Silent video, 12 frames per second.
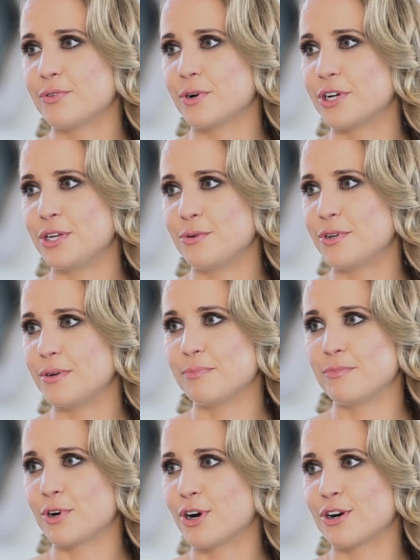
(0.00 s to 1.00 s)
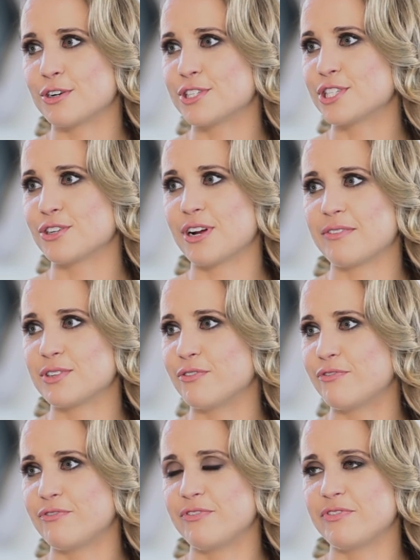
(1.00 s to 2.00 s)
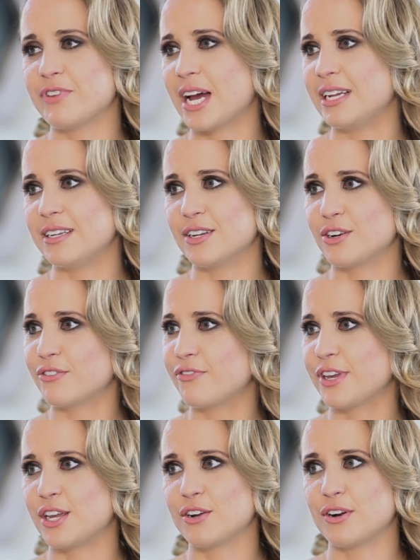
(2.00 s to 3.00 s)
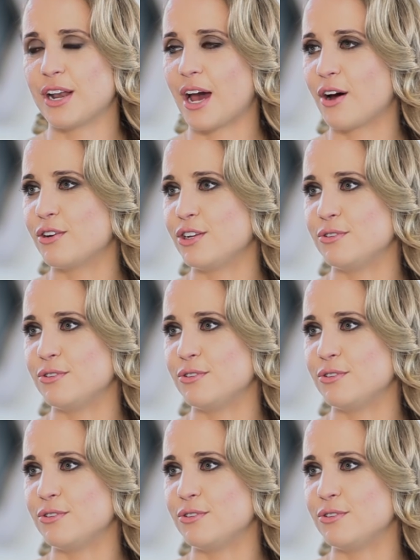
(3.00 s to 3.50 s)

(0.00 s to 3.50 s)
For you to rehearse or have to find it or figure it out.